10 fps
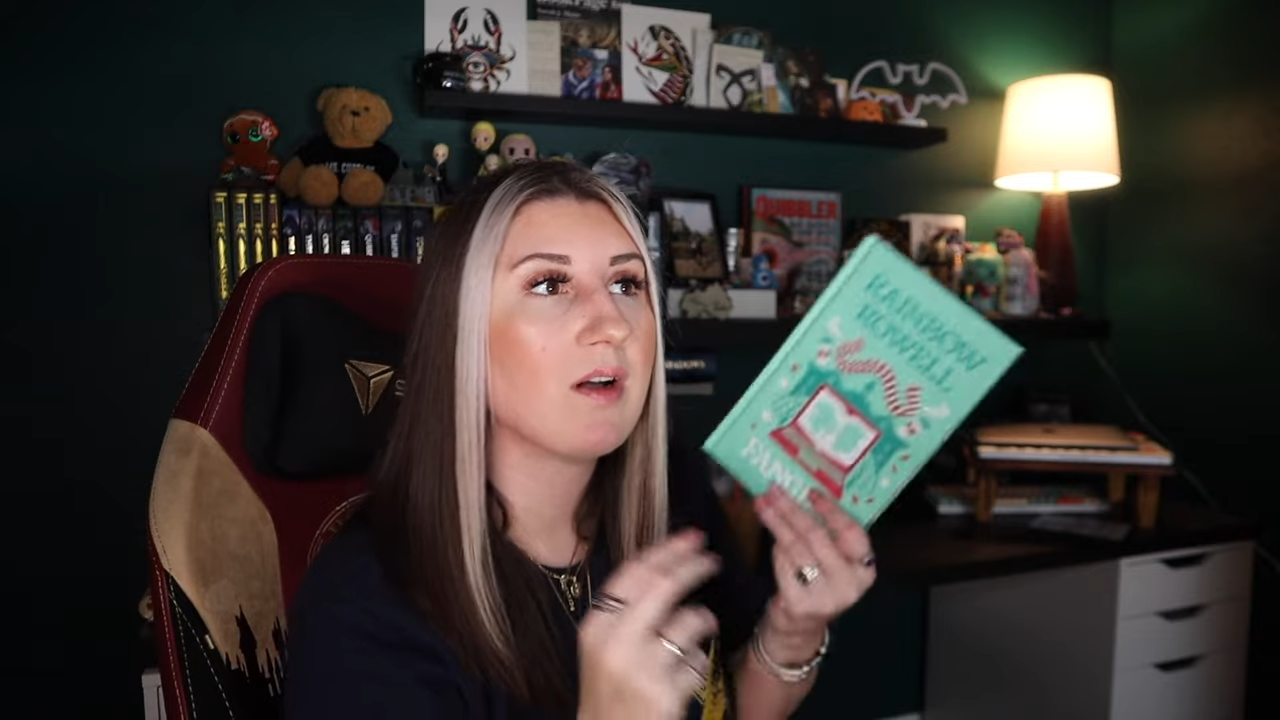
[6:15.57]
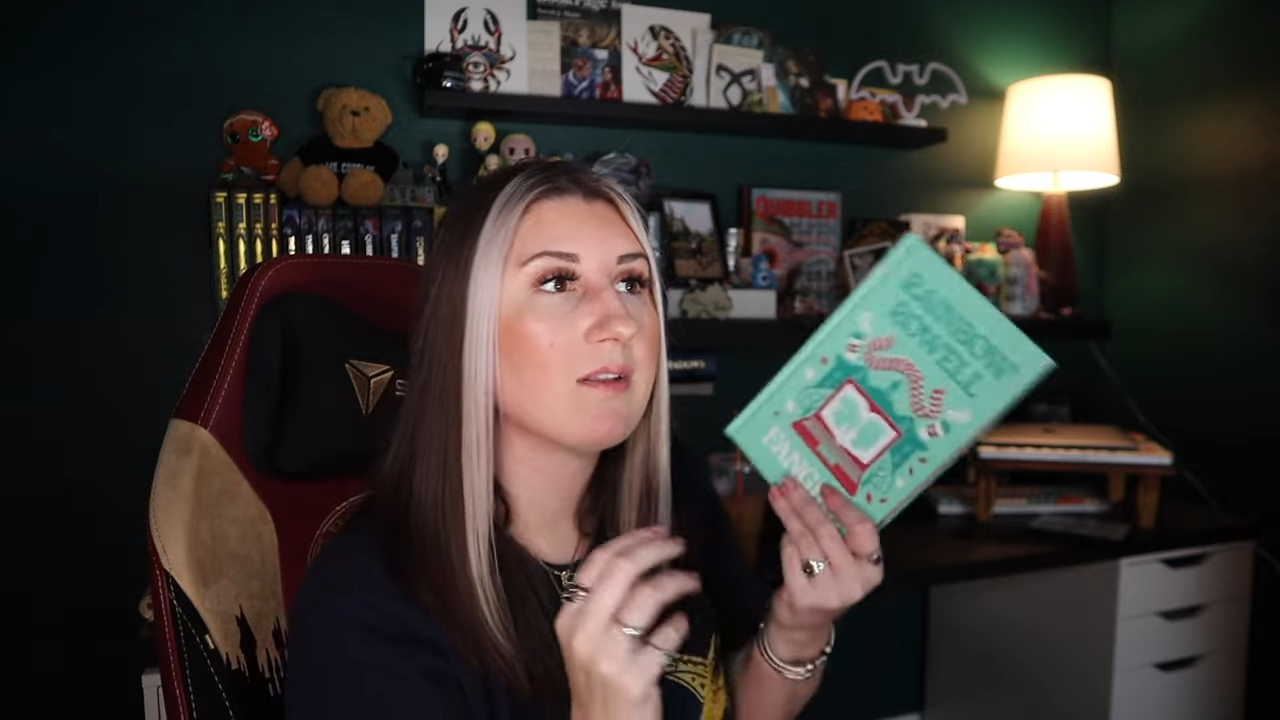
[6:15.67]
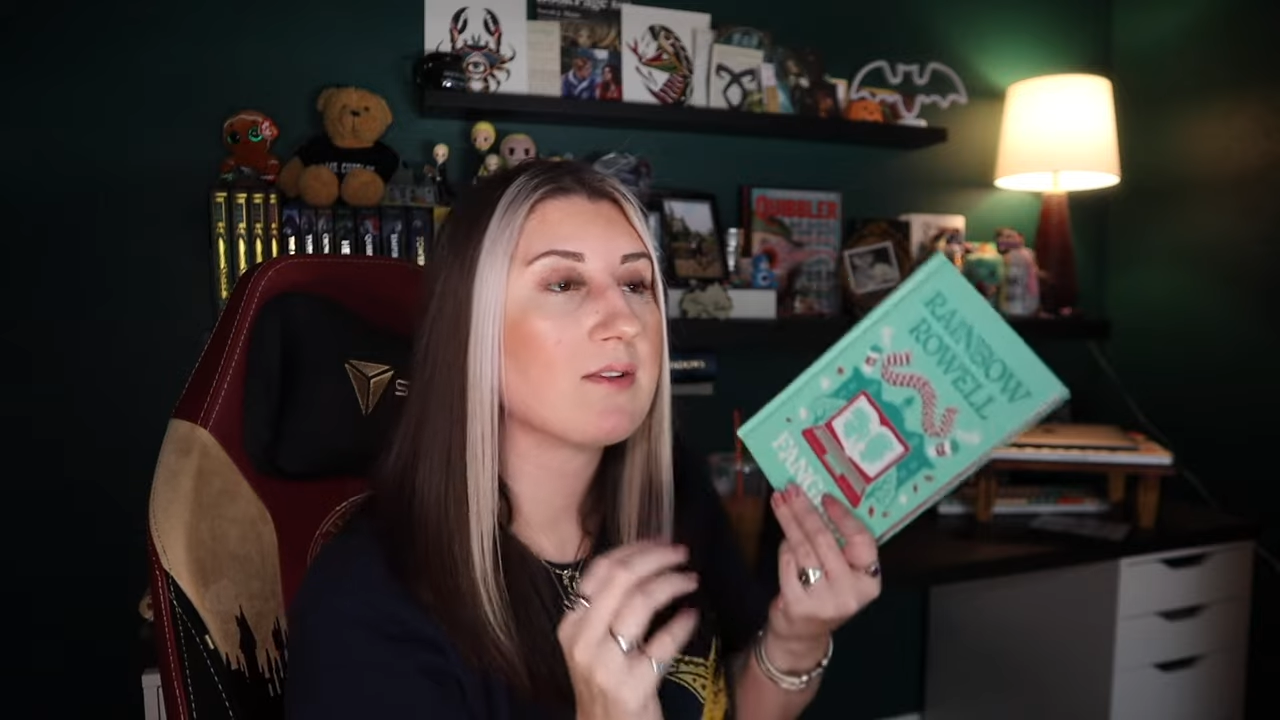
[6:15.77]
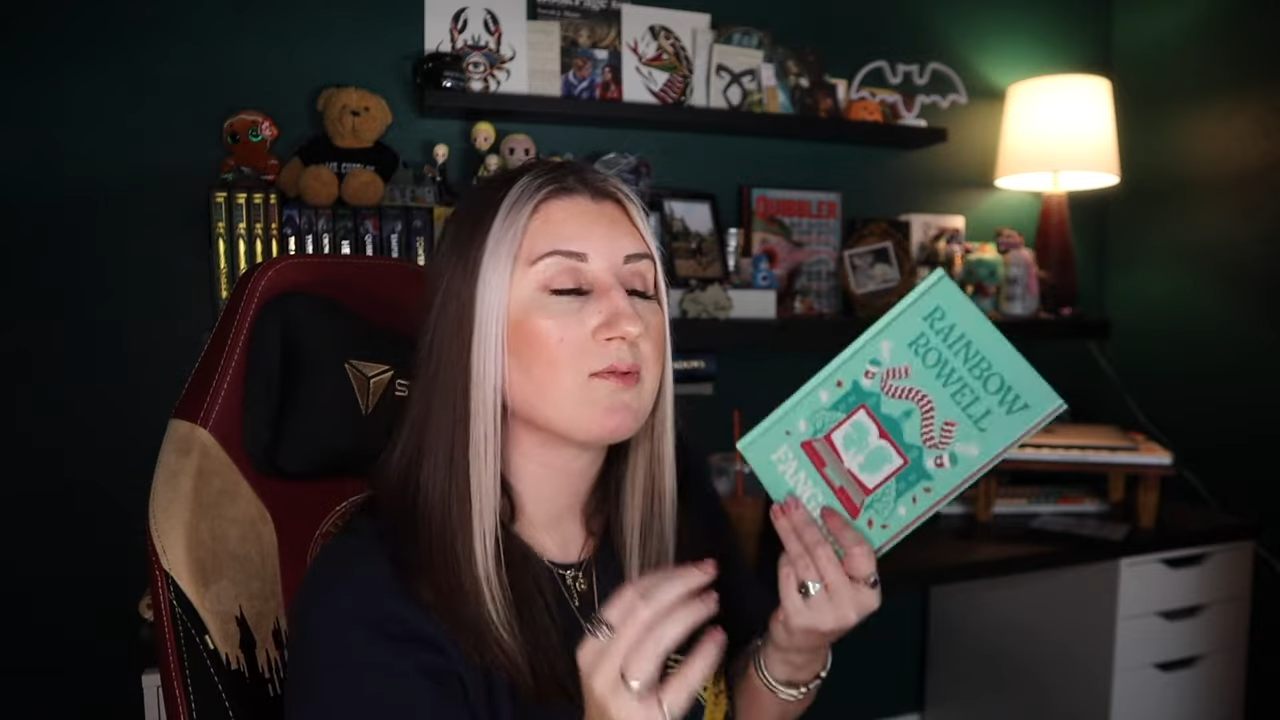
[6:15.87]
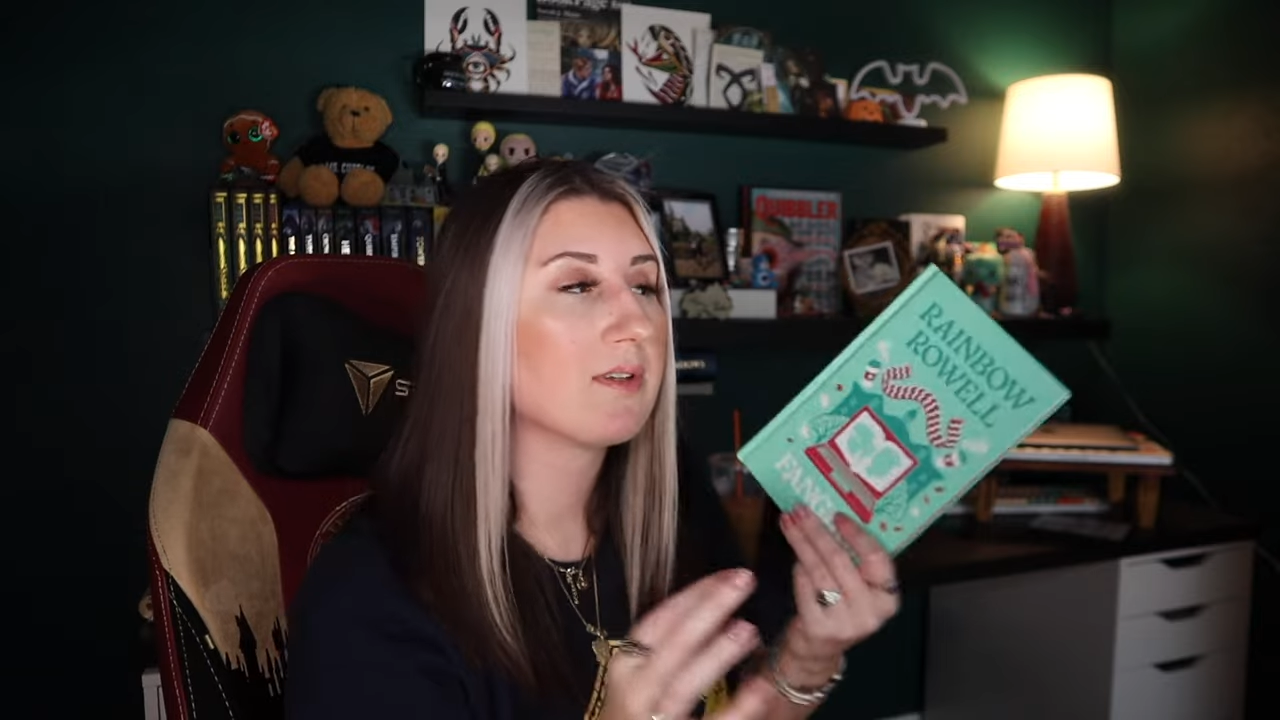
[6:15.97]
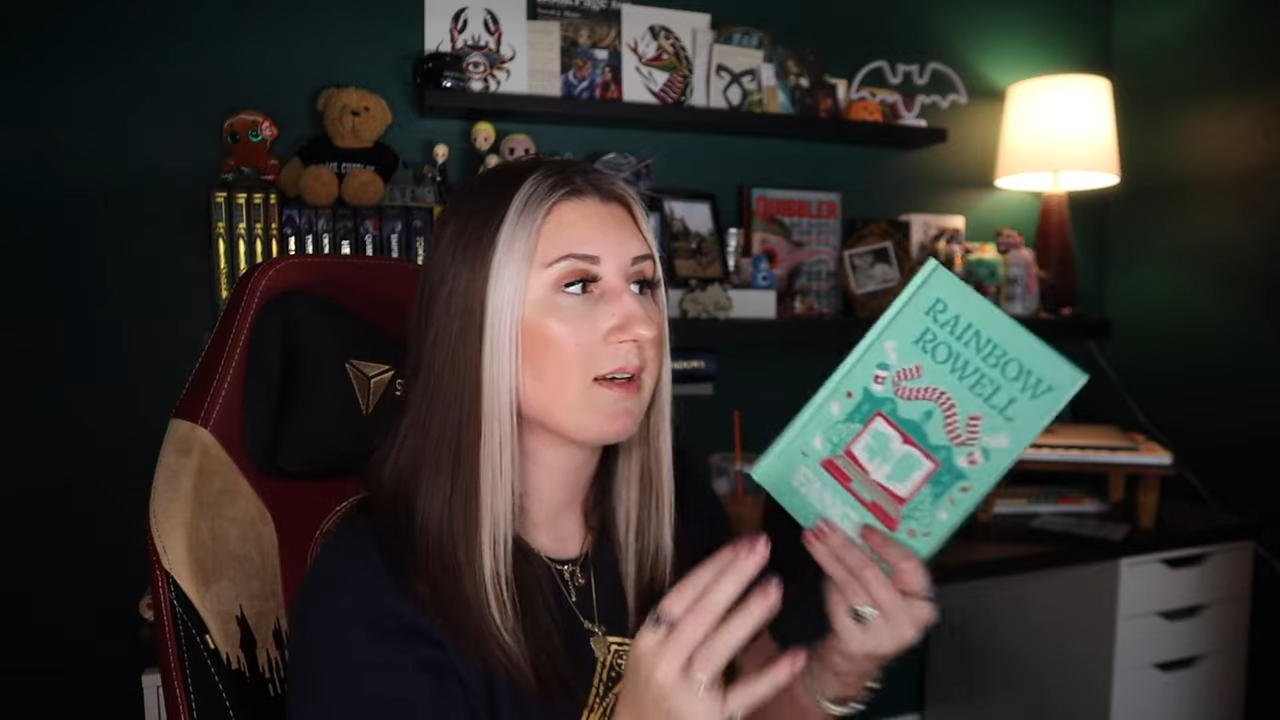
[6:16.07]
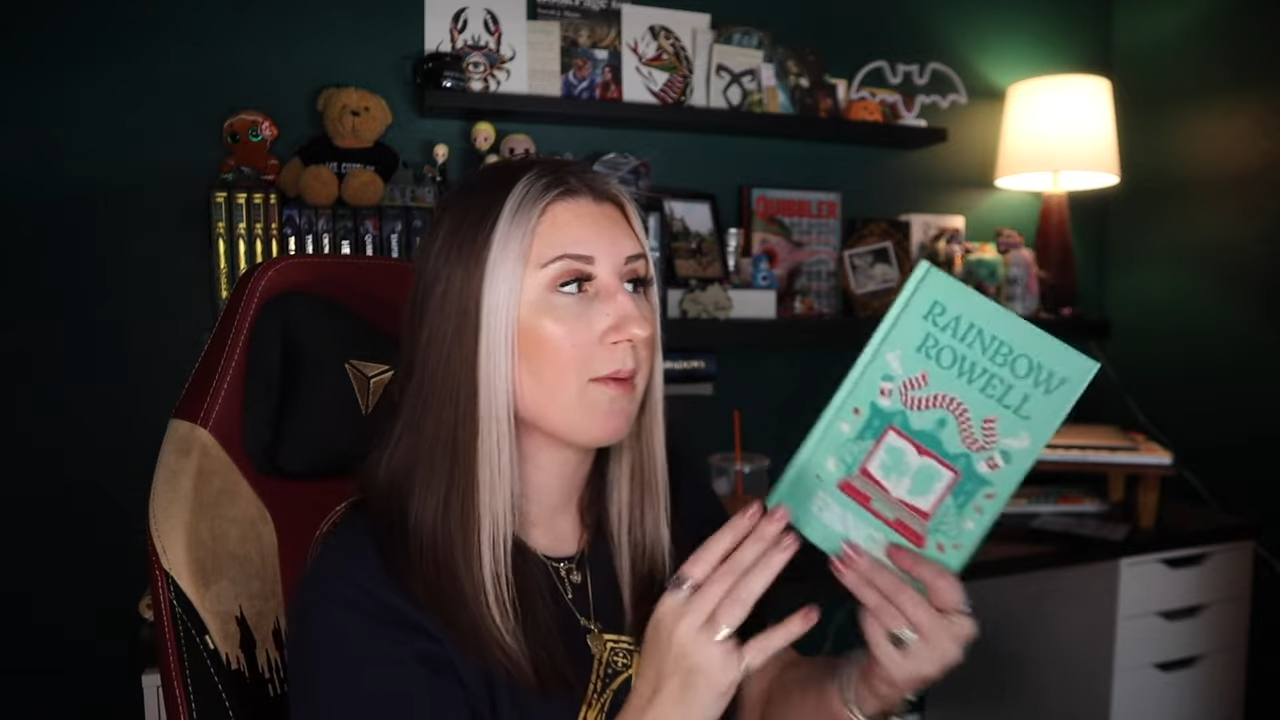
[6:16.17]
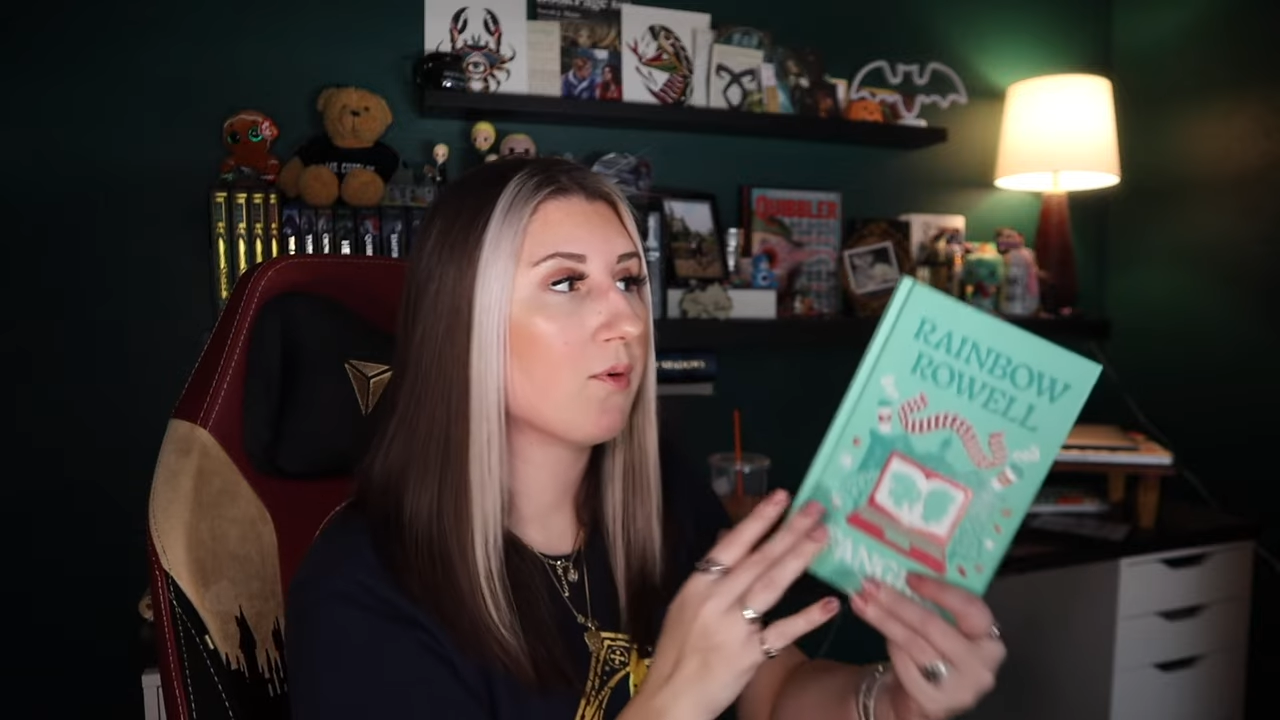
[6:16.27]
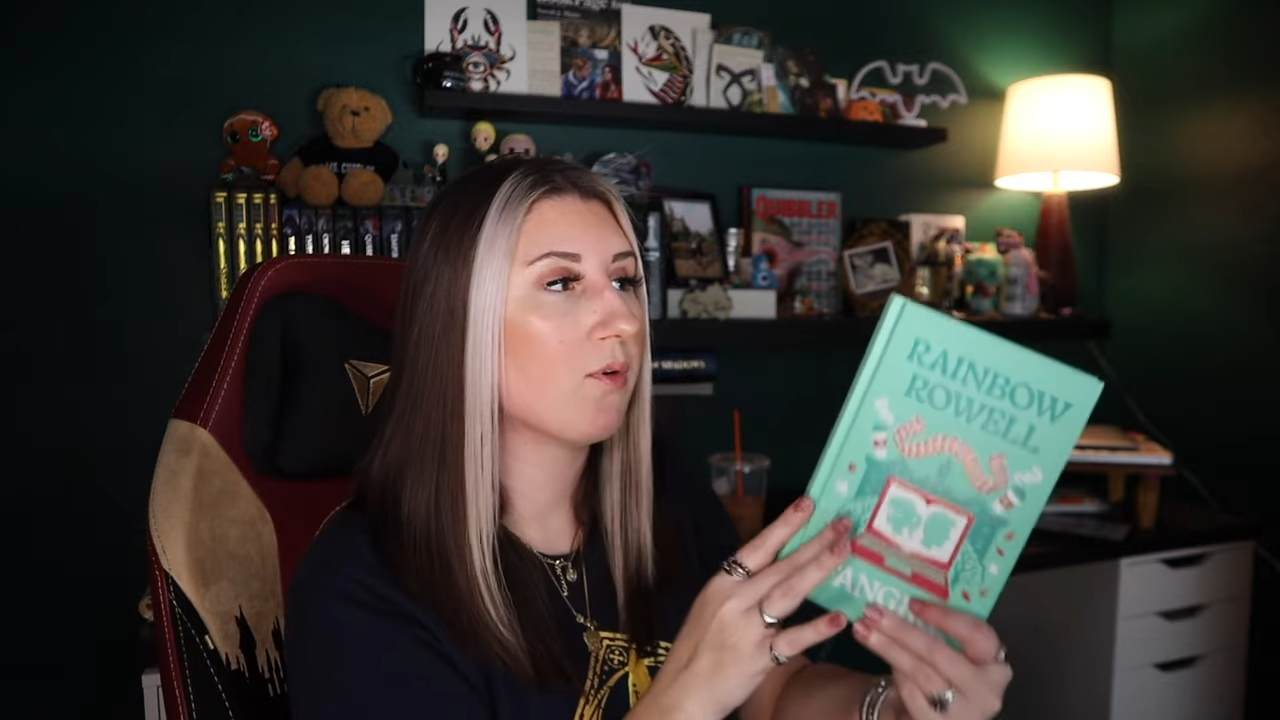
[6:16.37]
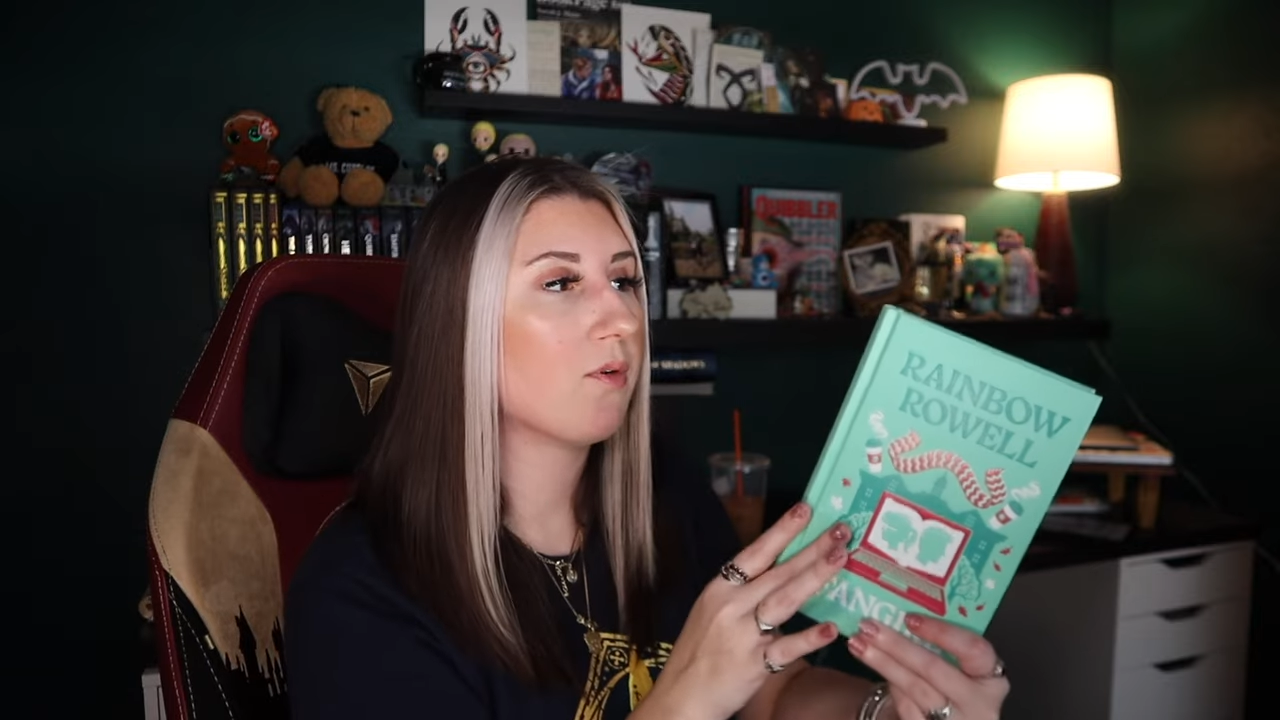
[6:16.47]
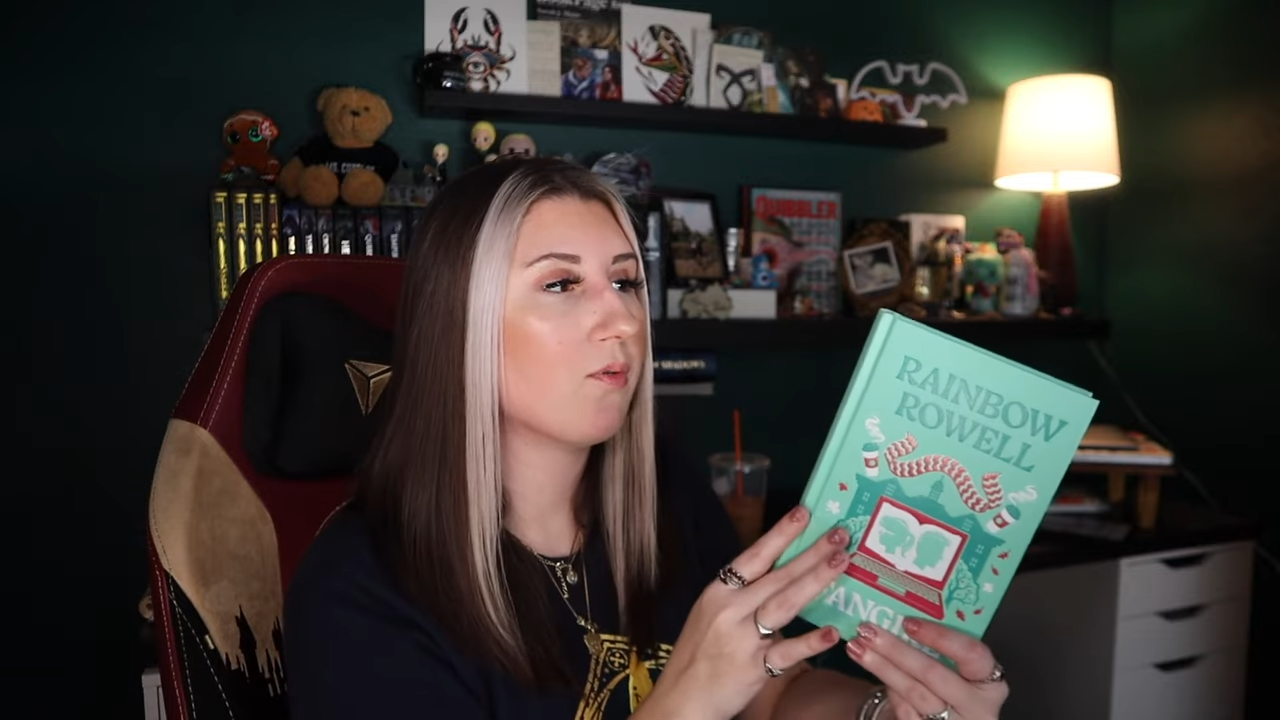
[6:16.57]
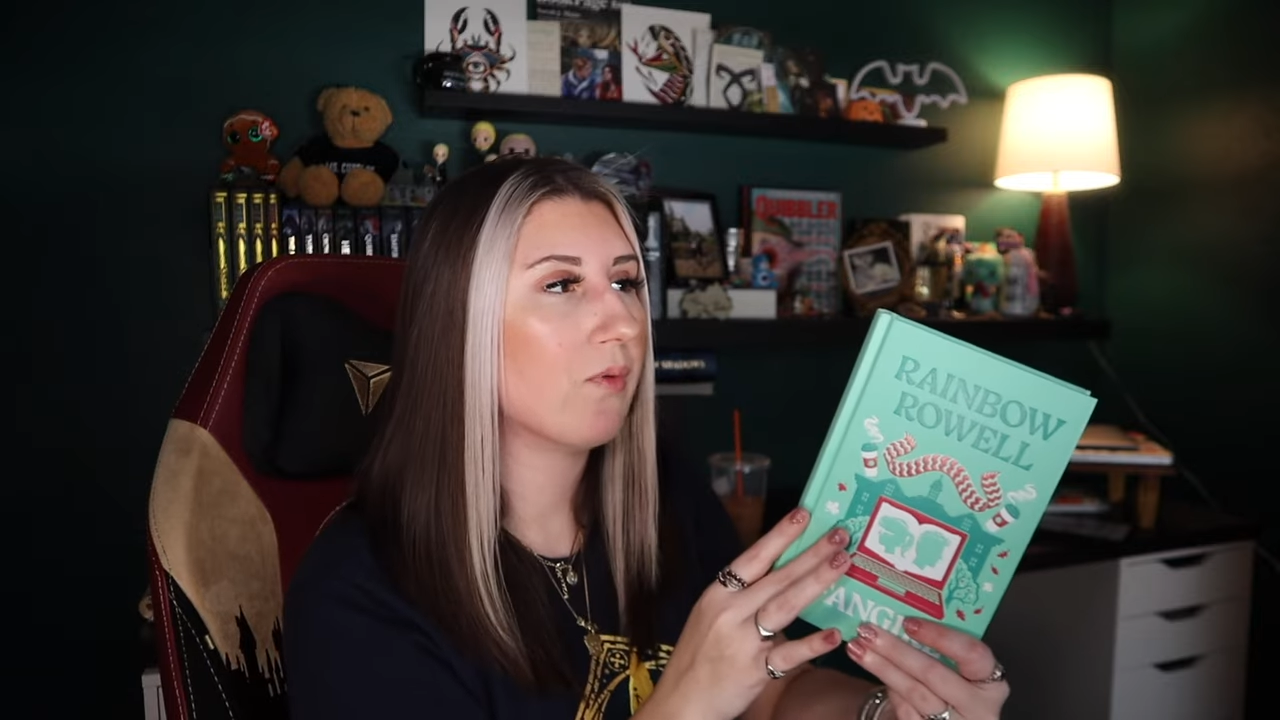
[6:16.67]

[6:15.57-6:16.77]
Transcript: this was a couple